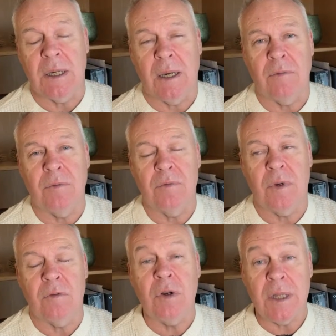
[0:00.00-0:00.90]
a
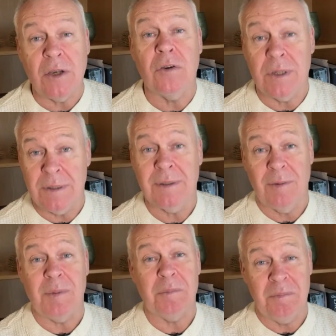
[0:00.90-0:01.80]
really good, let
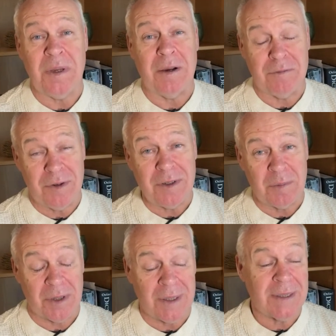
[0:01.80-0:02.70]
me be upfront
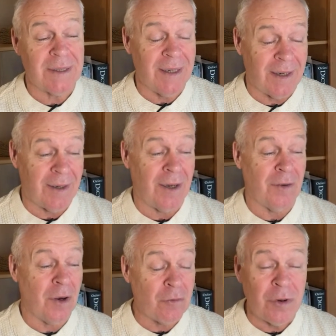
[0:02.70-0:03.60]
about this,
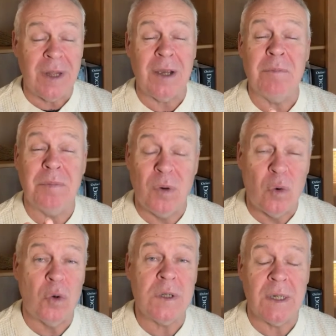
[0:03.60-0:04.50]
a really
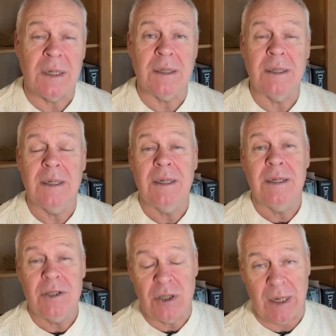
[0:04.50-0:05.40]
important
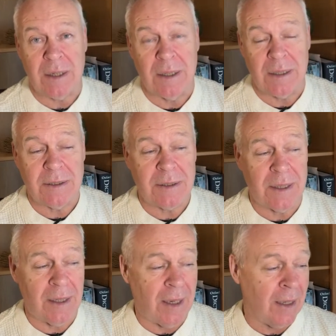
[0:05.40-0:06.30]
checklist.
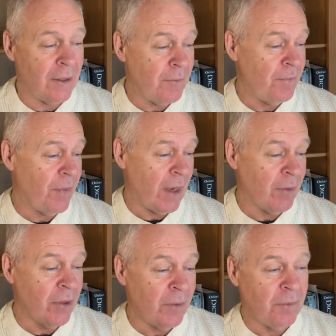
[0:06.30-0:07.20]
And I'm
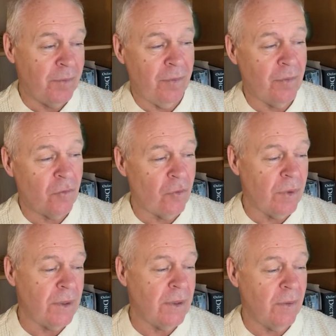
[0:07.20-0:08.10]
going to
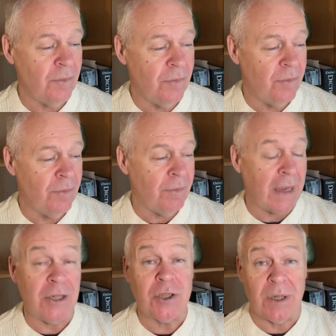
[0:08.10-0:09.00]

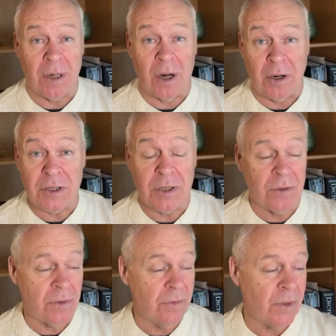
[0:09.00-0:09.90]
mention an
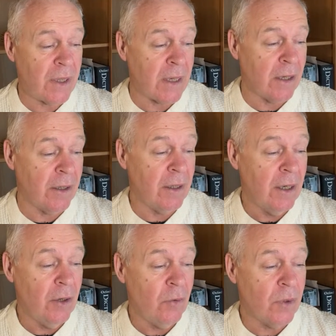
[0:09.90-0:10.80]
article here
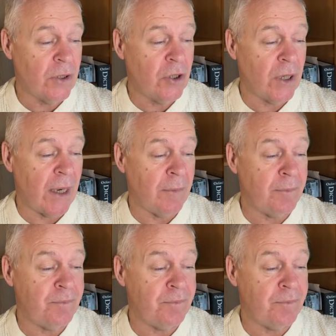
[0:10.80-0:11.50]
which, or